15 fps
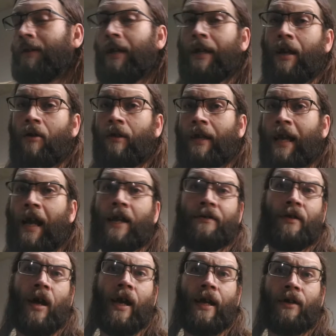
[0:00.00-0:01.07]
I take care of the
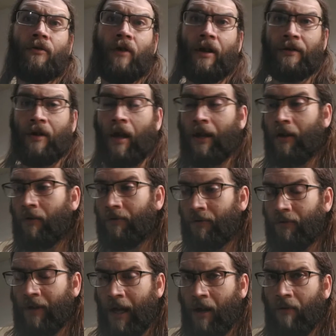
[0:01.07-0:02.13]
cats. I get dressed. I go
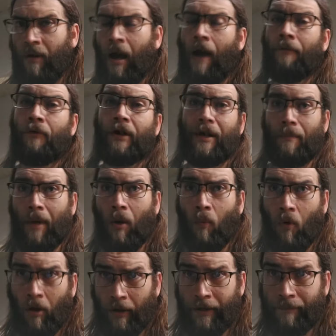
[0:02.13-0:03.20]
to town. I forget my
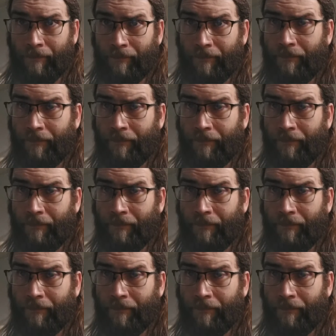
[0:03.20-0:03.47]
wallet.